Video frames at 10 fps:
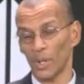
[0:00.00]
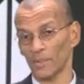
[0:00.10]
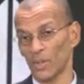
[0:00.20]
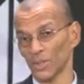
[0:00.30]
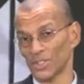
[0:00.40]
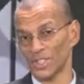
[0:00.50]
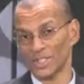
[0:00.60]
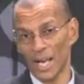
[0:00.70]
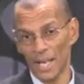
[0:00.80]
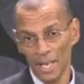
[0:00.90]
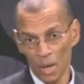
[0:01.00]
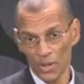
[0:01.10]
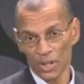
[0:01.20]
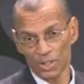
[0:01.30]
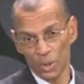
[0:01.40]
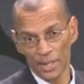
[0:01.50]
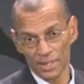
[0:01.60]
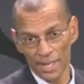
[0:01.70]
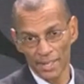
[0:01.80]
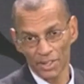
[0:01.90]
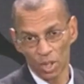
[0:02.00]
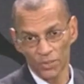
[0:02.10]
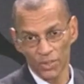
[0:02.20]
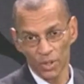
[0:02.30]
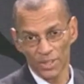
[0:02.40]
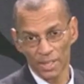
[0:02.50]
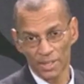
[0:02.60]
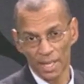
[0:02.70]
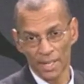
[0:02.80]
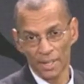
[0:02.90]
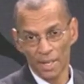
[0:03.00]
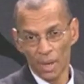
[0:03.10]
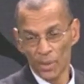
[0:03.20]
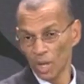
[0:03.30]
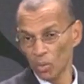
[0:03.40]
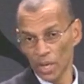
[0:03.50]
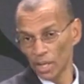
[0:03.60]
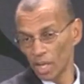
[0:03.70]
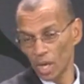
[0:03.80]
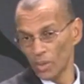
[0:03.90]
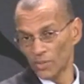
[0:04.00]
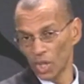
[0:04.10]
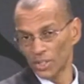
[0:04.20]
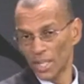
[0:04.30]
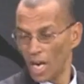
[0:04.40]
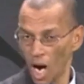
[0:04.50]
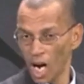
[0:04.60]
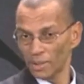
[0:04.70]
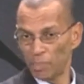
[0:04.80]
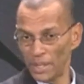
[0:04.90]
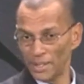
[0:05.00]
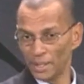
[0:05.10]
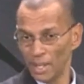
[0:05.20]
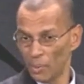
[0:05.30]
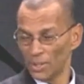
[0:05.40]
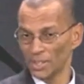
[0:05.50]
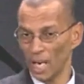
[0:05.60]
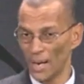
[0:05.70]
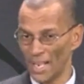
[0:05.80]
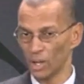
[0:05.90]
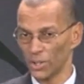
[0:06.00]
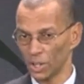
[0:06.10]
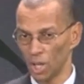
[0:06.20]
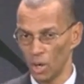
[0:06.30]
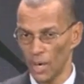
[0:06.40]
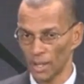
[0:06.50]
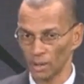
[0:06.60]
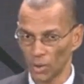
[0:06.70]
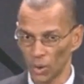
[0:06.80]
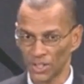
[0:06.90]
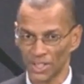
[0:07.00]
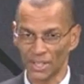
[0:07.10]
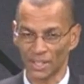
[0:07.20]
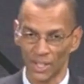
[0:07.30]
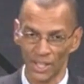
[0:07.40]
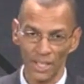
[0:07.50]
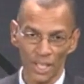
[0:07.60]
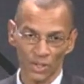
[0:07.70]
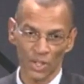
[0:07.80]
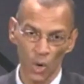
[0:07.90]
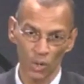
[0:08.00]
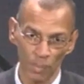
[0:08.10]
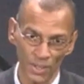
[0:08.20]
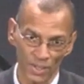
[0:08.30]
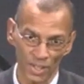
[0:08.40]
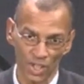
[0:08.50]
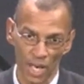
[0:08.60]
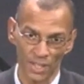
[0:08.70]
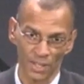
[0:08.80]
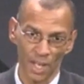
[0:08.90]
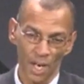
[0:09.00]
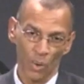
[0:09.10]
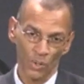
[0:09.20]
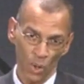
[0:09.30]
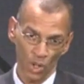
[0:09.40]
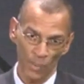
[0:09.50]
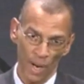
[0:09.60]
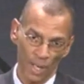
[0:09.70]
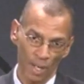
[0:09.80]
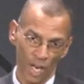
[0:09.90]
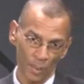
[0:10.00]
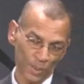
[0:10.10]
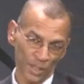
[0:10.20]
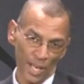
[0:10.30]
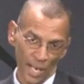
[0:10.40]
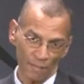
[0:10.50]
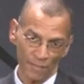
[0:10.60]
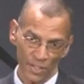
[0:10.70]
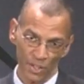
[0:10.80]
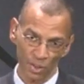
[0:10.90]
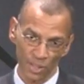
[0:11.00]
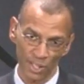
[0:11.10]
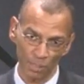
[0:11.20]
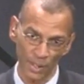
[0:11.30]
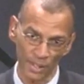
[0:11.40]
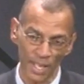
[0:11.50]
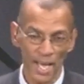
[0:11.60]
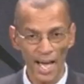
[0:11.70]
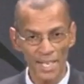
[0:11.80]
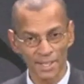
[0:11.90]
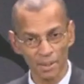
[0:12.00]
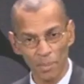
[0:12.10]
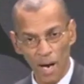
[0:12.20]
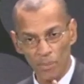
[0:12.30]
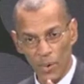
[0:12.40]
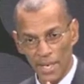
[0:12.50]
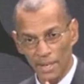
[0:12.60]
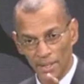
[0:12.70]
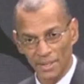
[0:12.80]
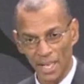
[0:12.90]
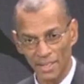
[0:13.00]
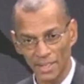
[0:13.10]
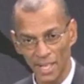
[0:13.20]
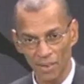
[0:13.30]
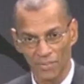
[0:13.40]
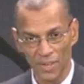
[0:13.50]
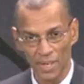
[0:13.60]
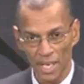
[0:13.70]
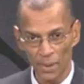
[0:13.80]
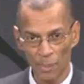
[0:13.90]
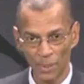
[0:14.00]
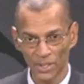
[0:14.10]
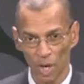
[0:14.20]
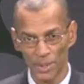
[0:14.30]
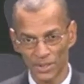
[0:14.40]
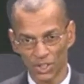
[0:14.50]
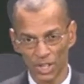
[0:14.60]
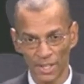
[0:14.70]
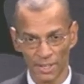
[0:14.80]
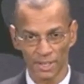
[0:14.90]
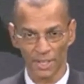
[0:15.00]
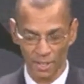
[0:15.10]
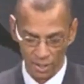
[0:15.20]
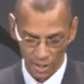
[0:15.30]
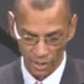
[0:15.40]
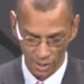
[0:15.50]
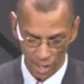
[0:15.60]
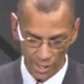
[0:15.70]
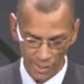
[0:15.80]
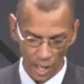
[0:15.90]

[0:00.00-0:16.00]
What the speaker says: And of course, today we've got two exciting shows for you on ZTN. We've got 1 o'clock, we've got Heartbeat, which is our health show. And of course, 6:30, don't miss the chase. We're talking about corruption and fiscal discipline. Has Zimbabwe done enough? Anyway, please don't miss the chase at 6:30 tonight.